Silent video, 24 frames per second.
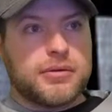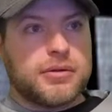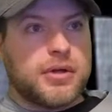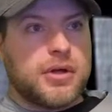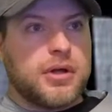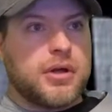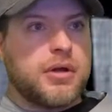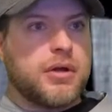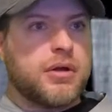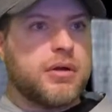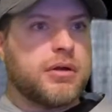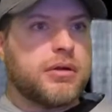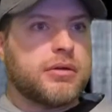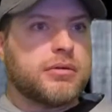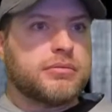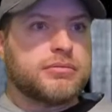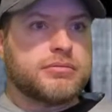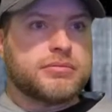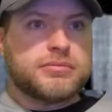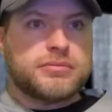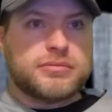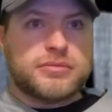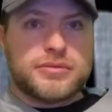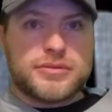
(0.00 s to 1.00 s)

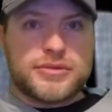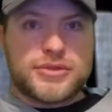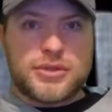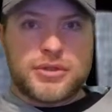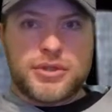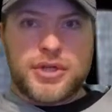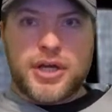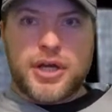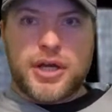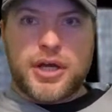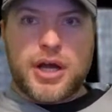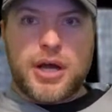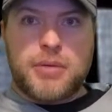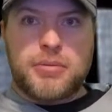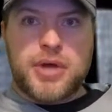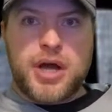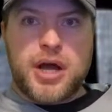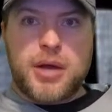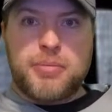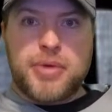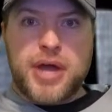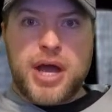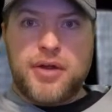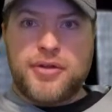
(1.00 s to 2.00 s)
So yeah, I'm
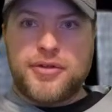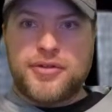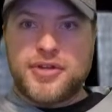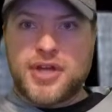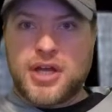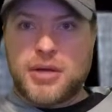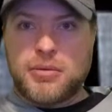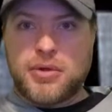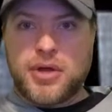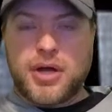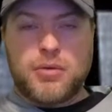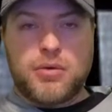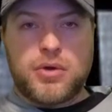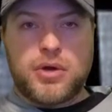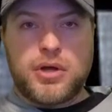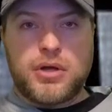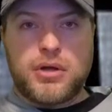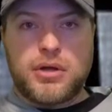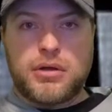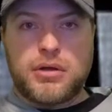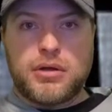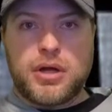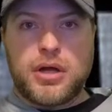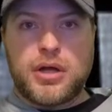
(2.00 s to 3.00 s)
not pounding the table. I want
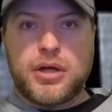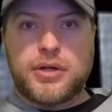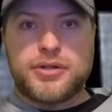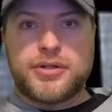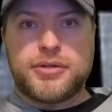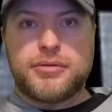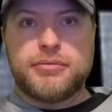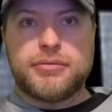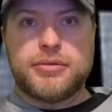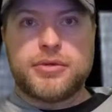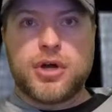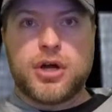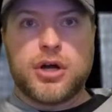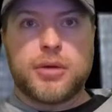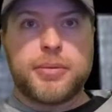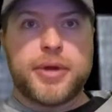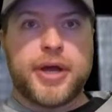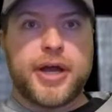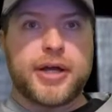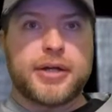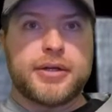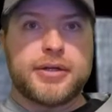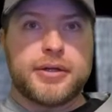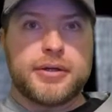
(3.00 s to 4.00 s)
Carr
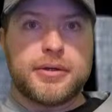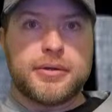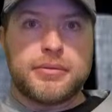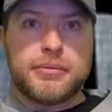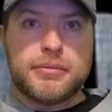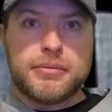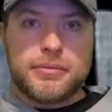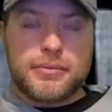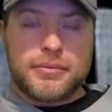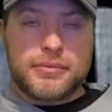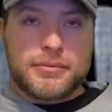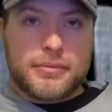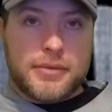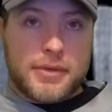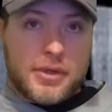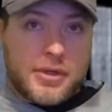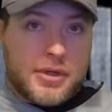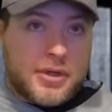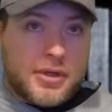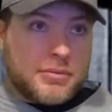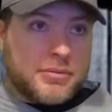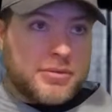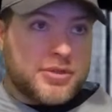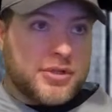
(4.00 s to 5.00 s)
back, dude.
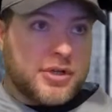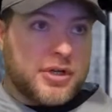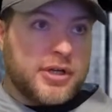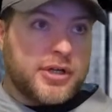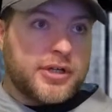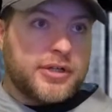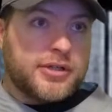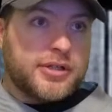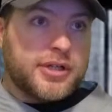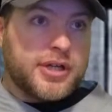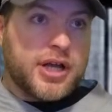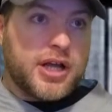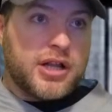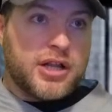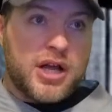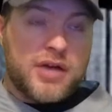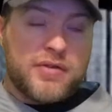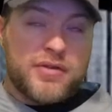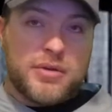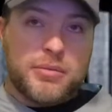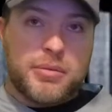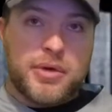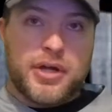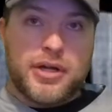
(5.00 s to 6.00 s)
Sorry. I love
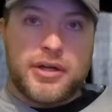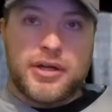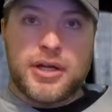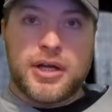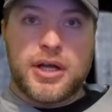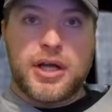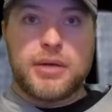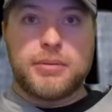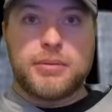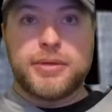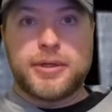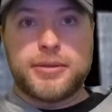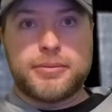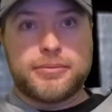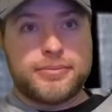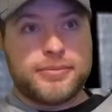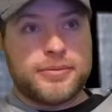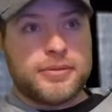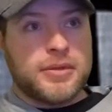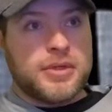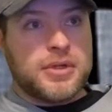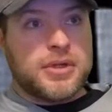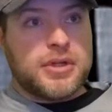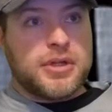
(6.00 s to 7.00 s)
you, but nah, man.
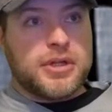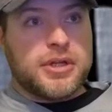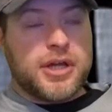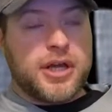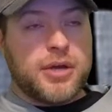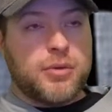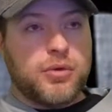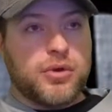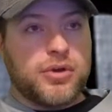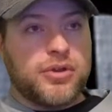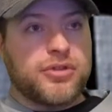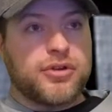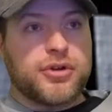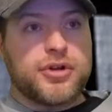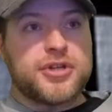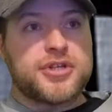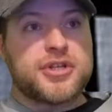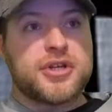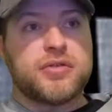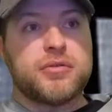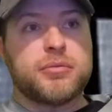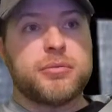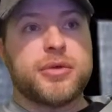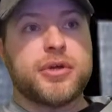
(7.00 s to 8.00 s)
He ain't worth
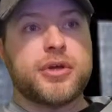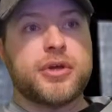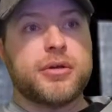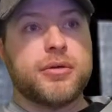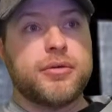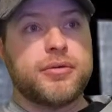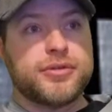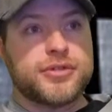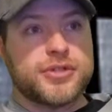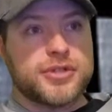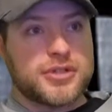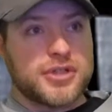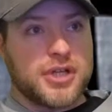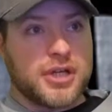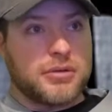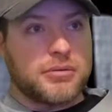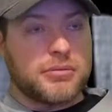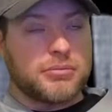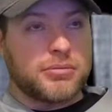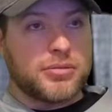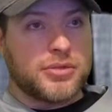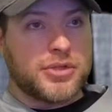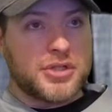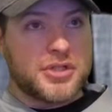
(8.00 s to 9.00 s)
37 mil. Just
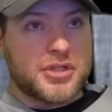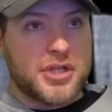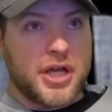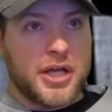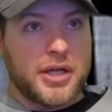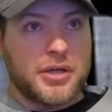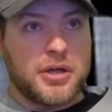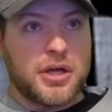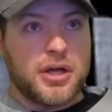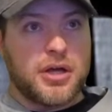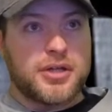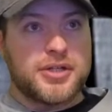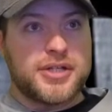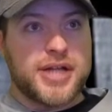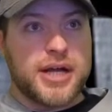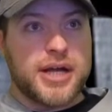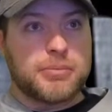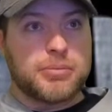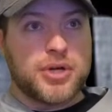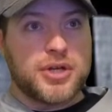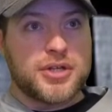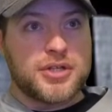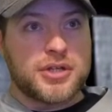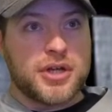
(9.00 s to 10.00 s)
like Dak
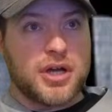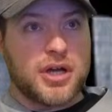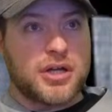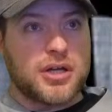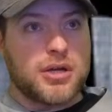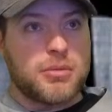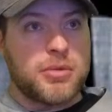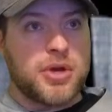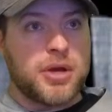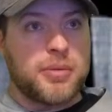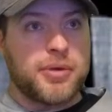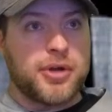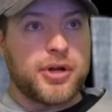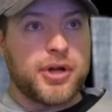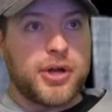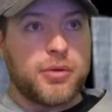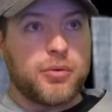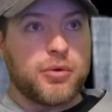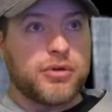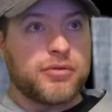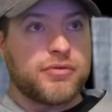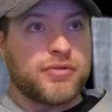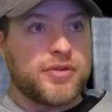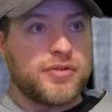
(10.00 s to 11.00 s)
Prescott coming up here ain't
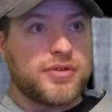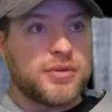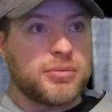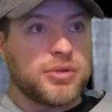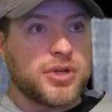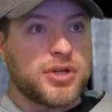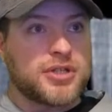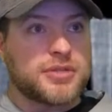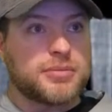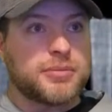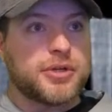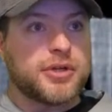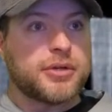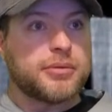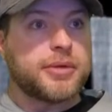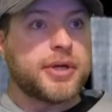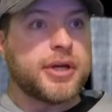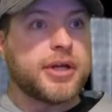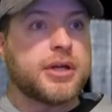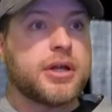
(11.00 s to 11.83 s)
worth 50 plus mil, man.